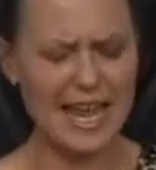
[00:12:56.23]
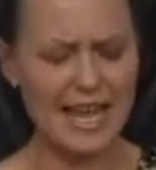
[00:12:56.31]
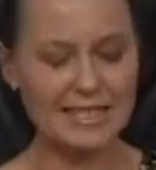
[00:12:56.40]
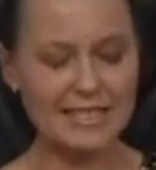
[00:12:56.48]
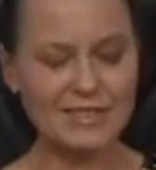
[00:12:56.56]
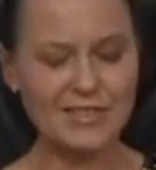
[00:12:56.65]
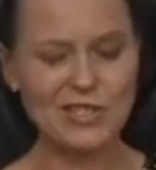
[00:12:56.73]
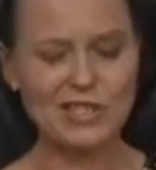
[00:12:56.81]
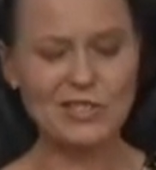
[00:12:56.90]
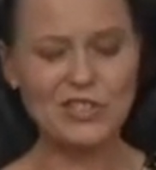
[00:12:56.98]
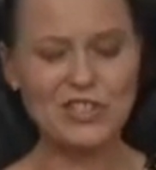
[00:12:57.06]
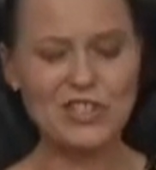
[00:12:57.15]
and
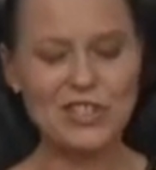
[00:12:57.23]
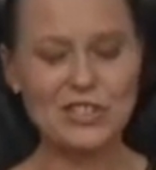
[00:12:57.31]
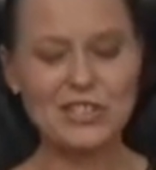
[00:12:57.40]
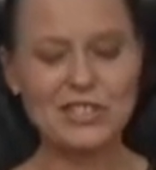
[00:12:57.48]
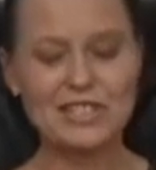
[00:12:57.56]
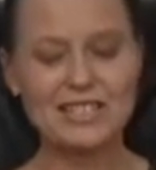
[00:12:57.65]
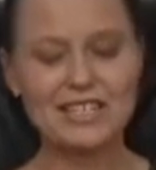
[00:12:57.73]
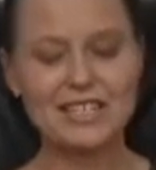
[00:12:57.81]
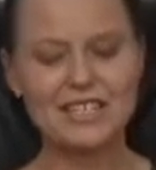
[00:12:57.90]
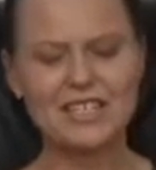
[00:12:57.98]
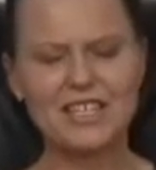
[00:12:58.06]
sisters,